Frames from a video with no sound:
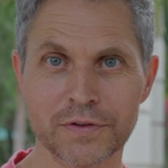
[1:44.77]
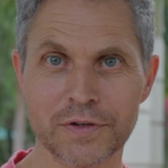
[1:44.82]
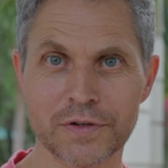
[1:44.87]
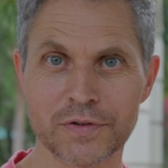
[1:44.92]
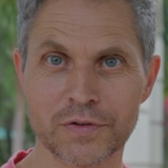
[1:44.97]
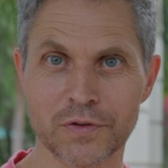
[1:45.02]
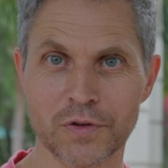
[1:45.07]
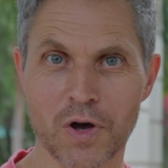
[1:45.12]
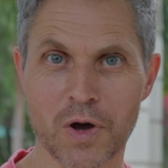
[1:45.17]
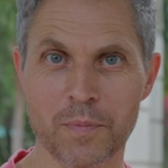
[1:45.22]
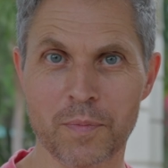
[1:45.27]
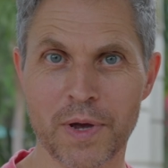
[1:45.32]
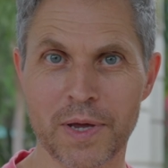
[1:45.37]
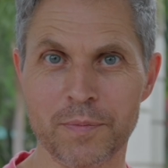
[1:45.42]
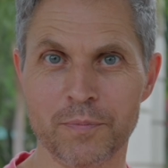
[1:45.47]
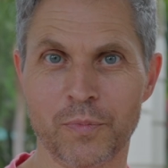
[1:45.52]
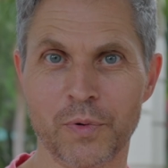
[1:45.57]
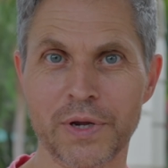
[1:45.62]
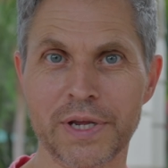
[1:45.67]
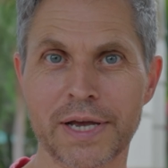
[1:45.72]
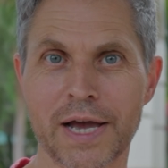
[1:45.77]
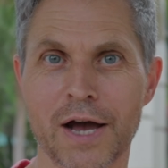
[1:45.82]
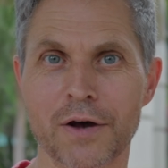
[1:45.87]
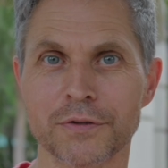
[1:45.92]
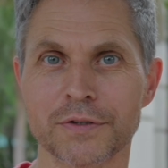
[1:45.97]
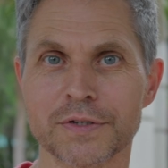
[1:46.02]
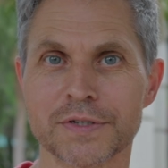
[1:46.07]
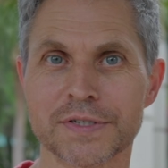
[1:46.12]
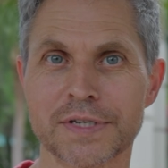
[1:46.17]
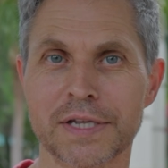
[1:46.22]
this knob and bring out
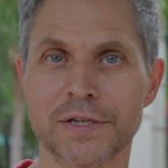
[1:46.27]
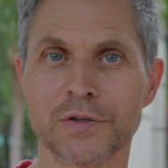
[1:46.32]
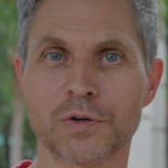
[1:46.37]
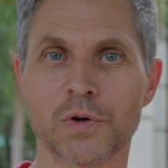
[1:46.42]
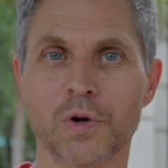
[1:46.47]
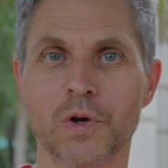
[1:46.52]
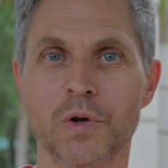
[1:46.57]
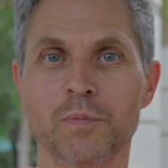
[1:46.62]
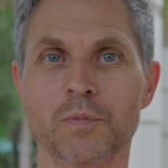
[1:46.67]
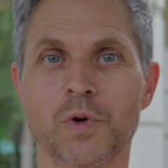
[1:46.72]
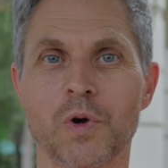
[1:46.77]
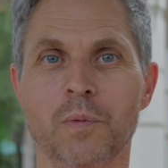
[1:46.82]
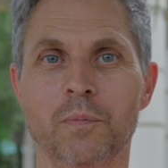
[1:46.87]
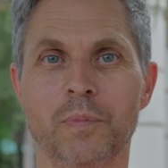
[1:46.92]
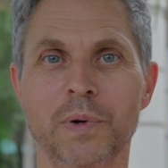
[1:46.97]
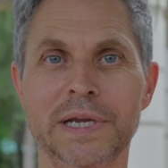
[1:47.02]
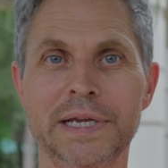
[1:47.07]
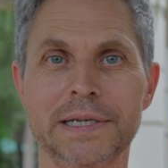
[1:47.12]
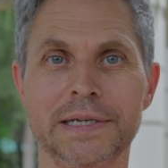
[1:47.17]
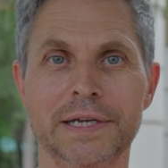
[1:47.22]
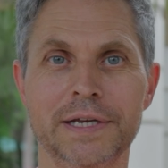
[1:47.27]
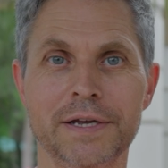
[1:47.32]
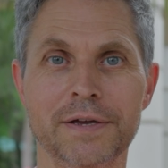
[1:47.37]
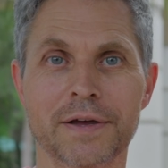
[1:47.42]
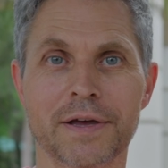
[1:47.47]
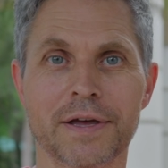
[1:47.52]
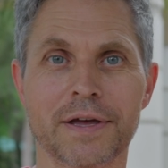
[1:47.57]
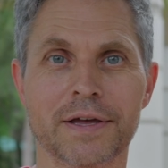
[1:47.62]
the center column completely,